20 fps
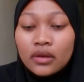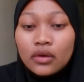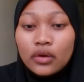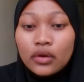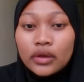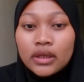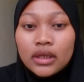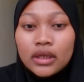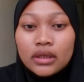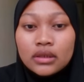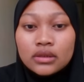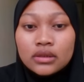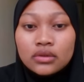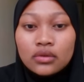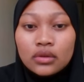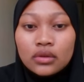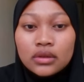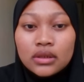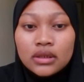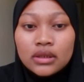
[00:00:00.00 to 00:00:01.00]
Okay, the
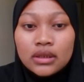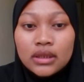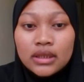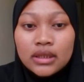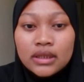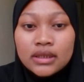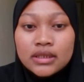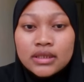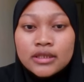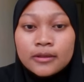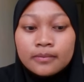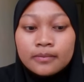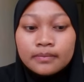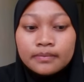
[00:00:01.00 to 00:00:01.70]
total is